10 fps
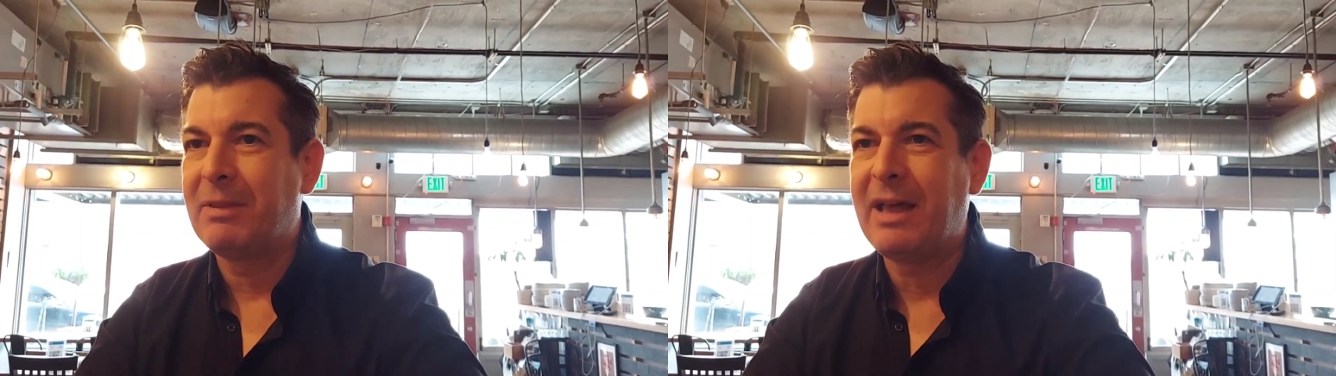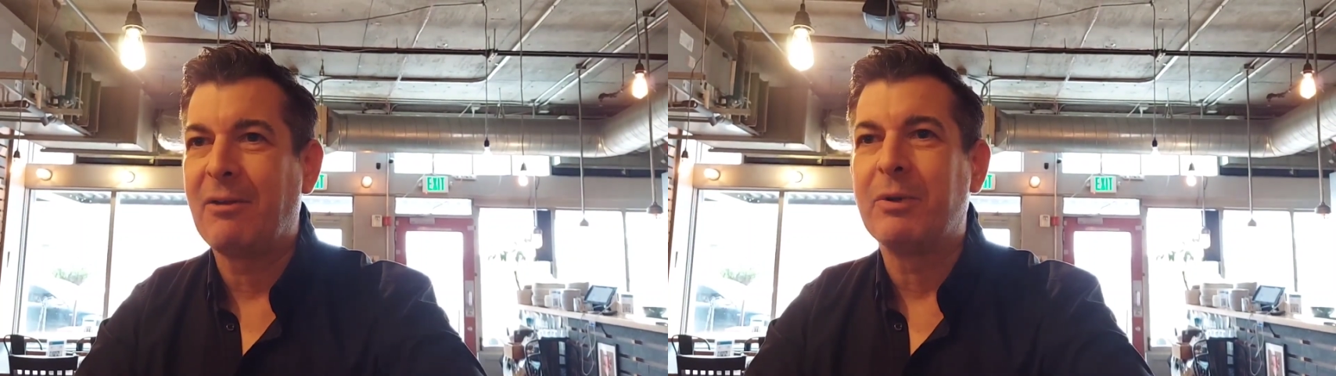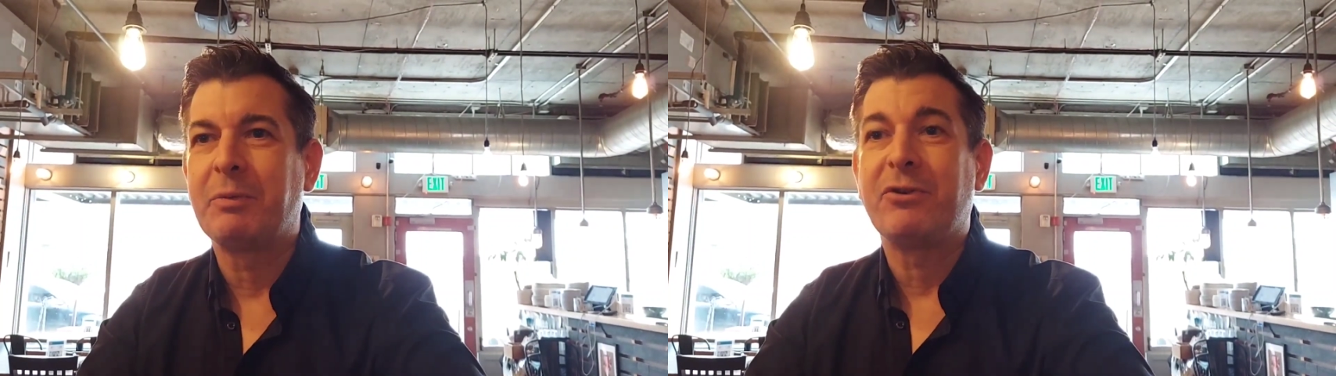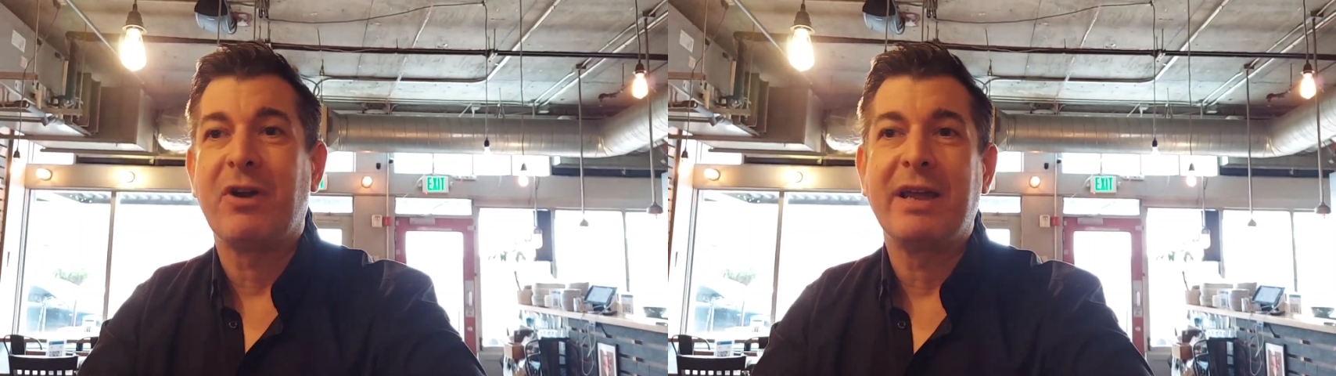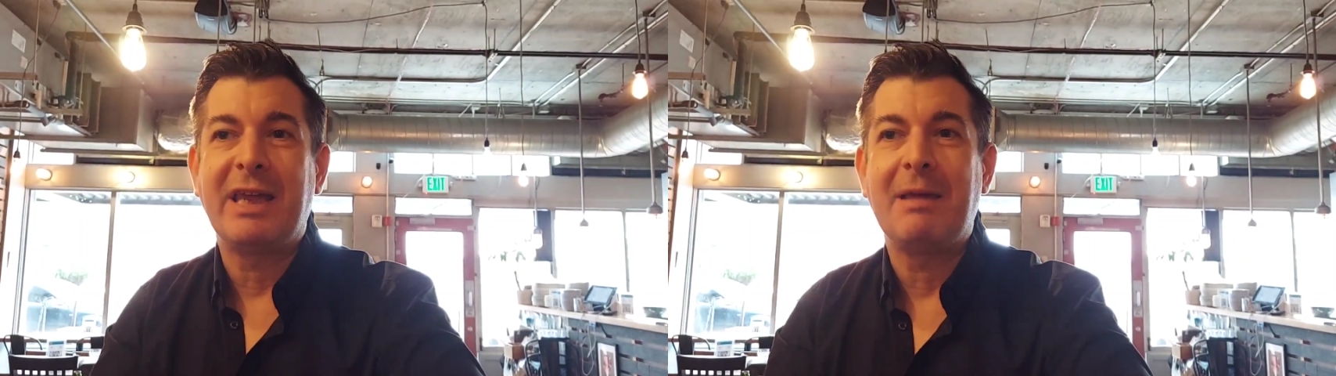The other ones we
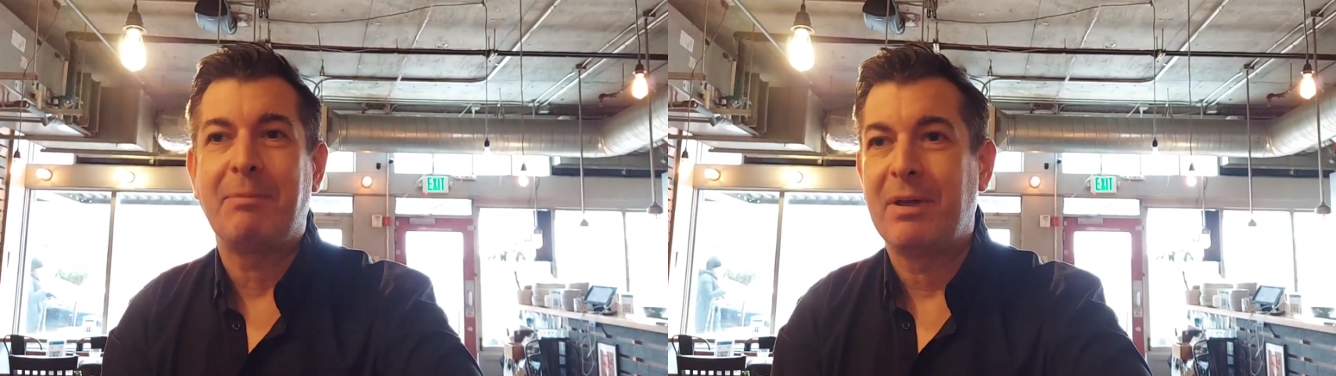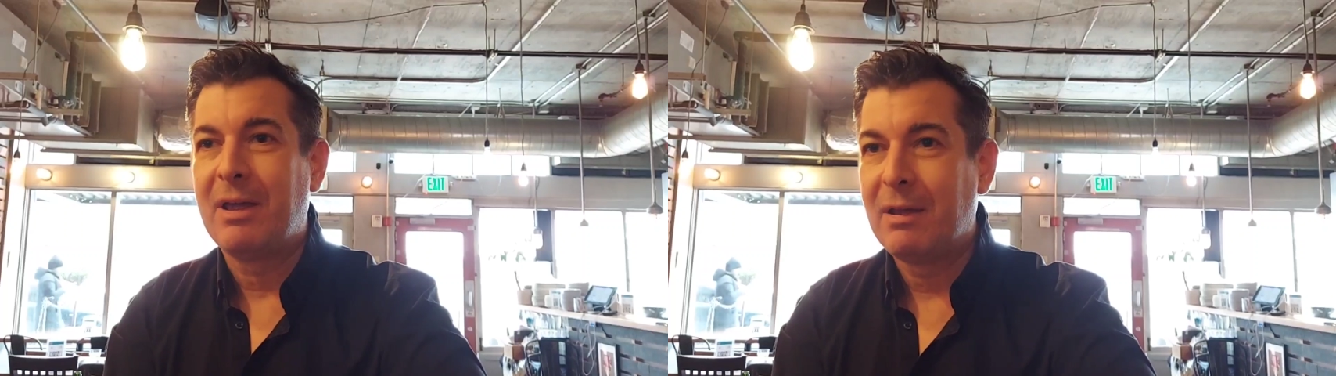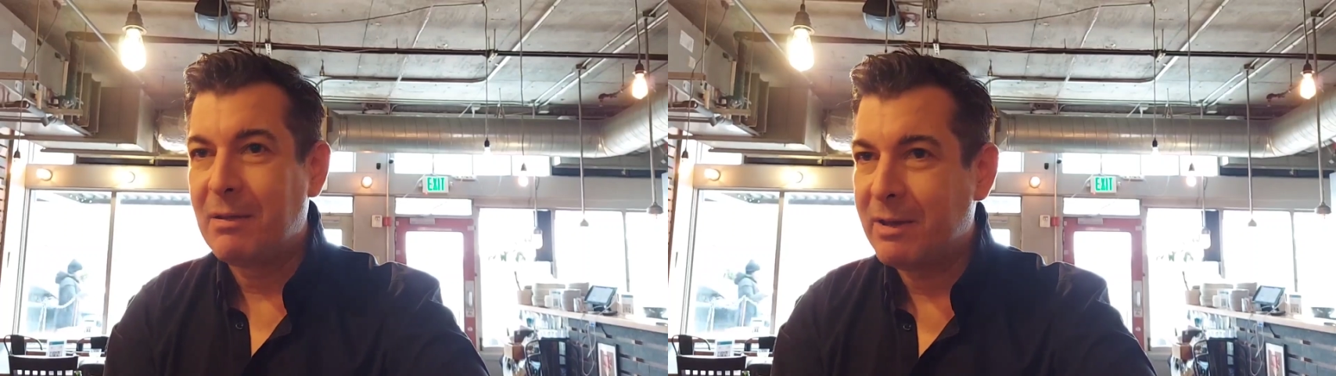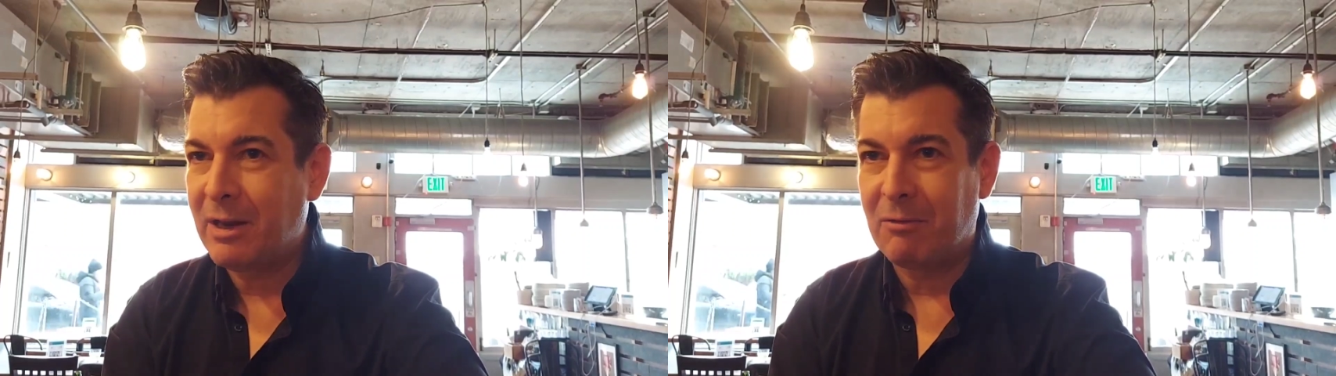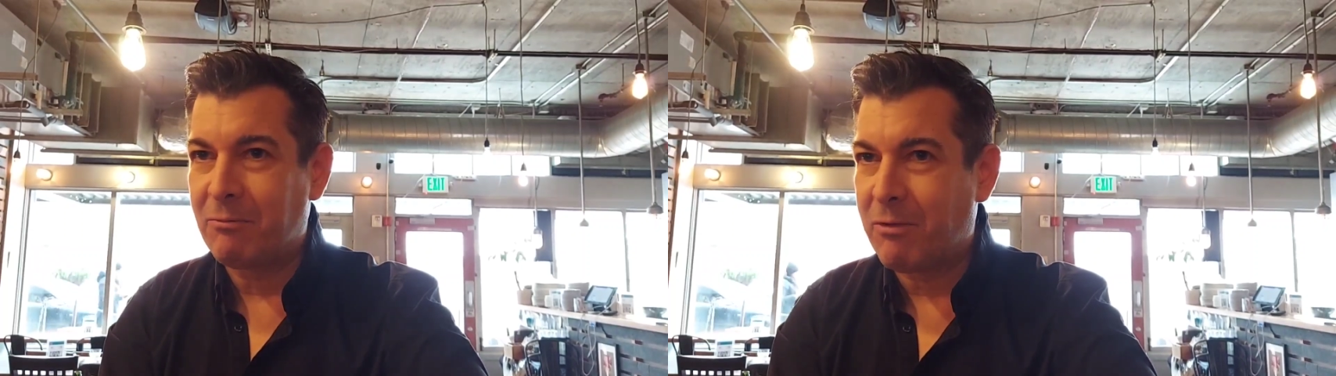try and keep,
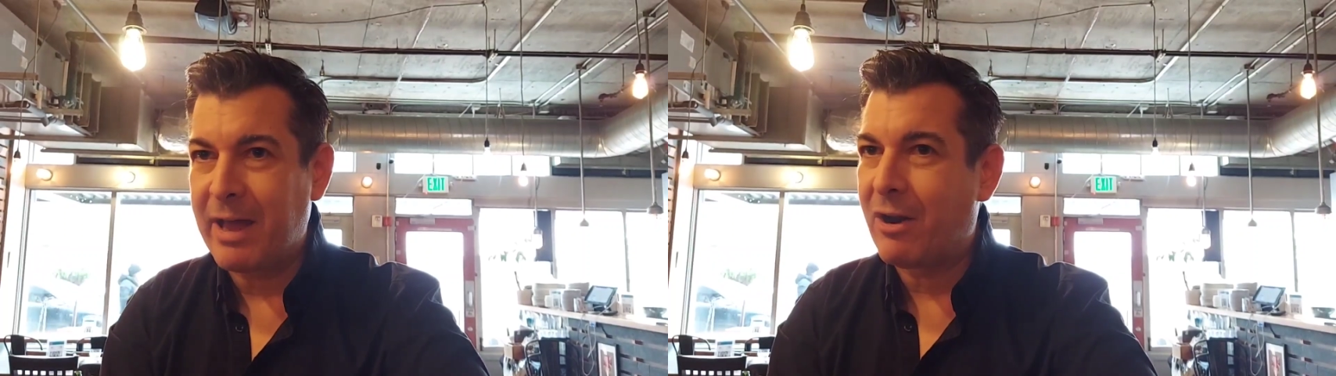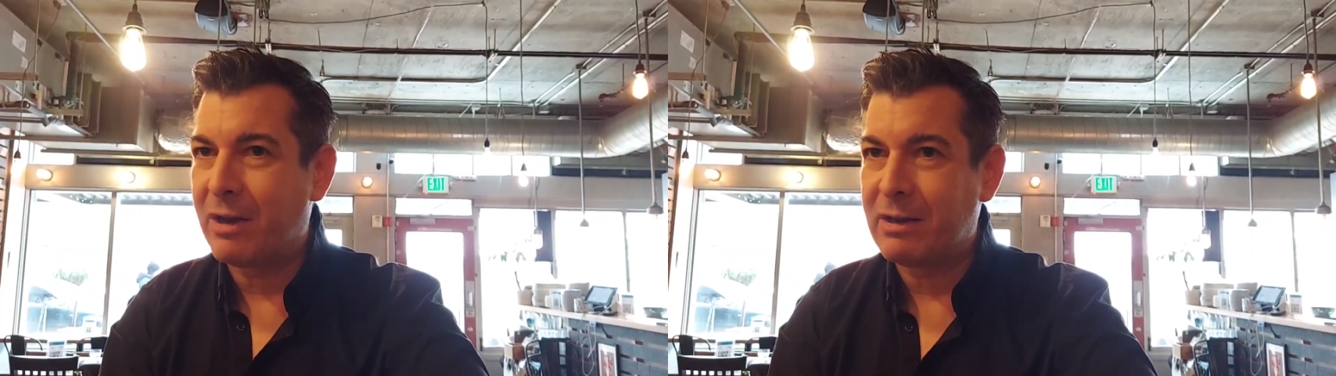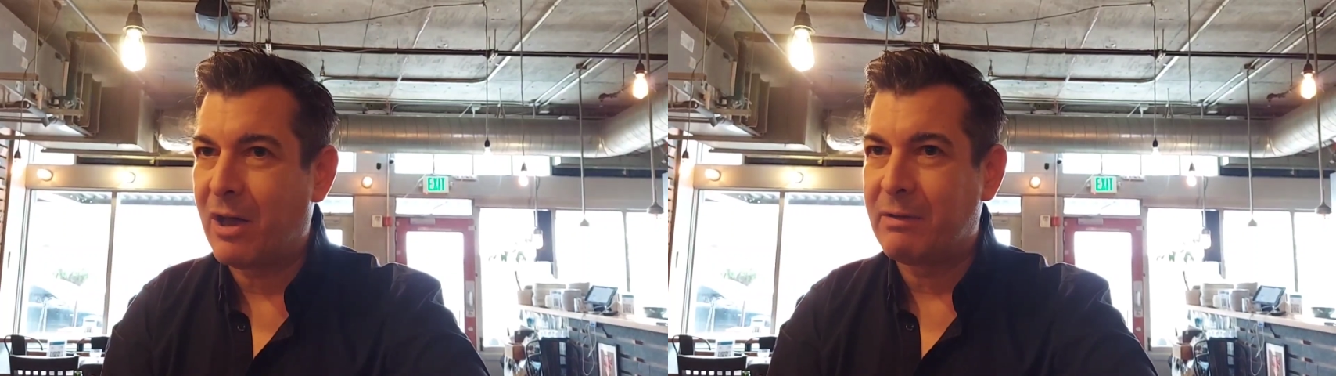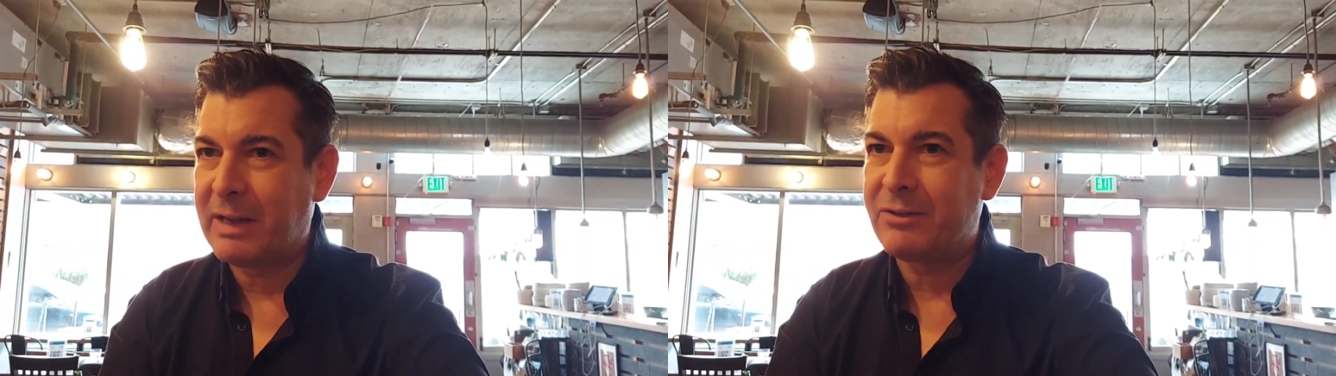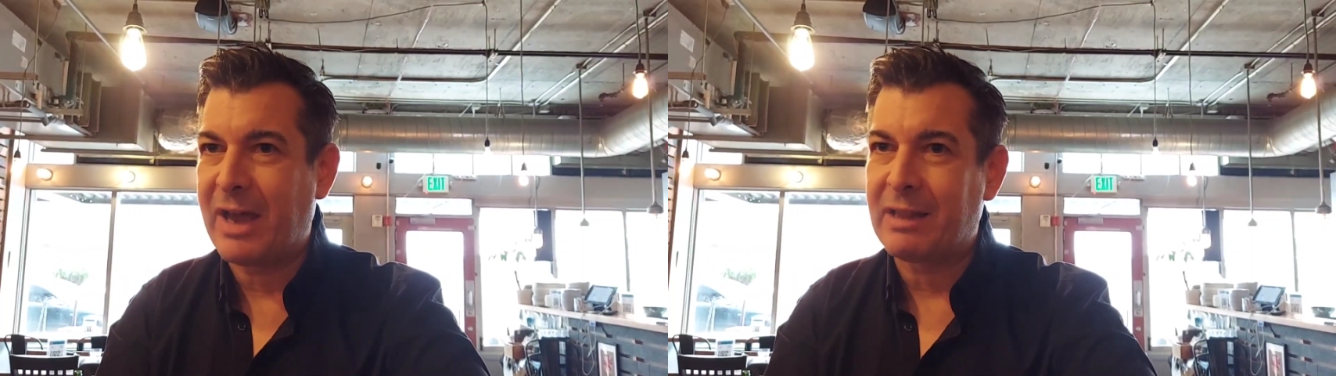right on
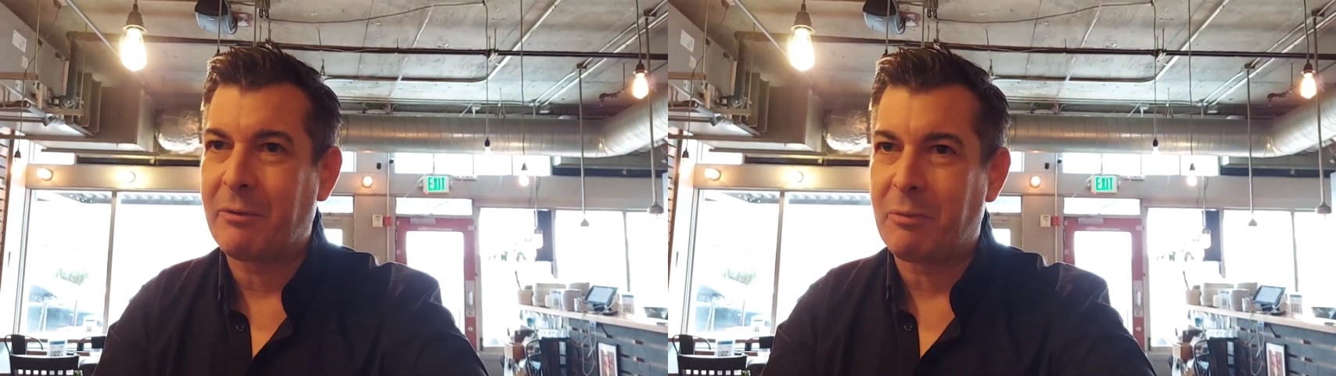exactly